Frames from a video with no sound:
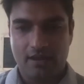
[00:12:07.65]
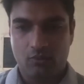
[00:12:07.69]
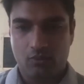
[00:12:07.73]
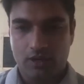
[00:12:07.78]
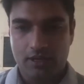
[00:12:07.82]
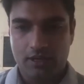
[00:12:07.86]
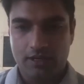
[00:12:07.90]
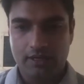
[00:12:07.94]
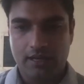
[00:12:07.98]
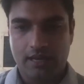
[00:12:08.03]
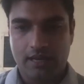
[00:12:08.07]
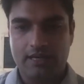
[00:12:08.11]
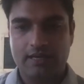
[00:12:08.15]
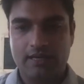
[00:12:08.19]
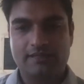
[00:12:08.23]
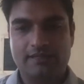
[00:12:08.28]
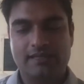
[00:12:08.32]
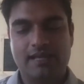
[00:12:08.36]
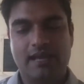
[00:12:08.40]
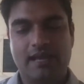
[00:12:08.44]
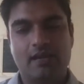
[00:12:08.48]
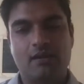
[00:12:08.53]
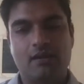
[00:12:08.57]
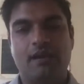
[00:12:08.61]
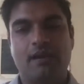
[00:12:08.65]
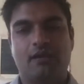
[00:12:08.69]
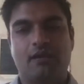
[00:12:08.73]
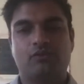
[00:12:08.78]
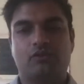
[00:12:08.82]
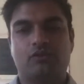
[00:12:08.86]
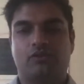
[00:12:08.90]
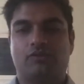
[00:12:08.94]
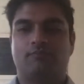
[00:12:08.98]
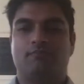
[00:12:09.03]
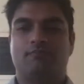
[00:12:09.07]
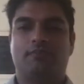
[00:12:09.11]
one and it's not about
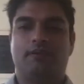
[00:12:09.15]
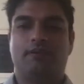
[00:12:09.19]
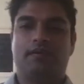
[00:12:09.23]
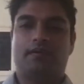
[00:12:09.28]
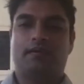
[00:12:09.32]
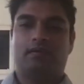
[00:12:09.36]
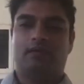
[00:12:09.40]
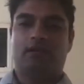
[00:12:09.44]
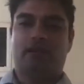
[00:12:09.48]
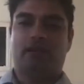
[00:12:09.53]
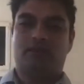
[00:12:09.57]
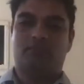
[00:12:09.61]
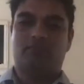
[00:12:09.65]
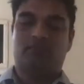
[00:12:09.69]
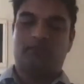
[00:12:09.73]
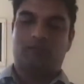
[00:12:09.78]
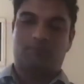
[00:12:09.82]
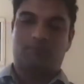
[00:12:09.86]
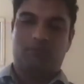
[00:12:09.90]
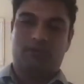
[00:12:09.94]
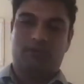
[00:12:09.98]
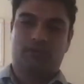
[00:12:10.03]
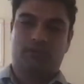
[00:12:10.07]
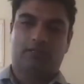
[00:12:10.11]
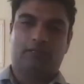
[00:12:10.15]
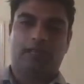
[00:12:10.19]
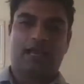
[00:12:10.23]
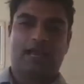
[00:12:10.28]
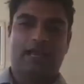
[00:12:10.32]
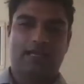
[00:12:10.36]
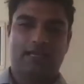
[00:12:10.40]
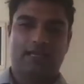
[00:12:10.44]
just being able to put the line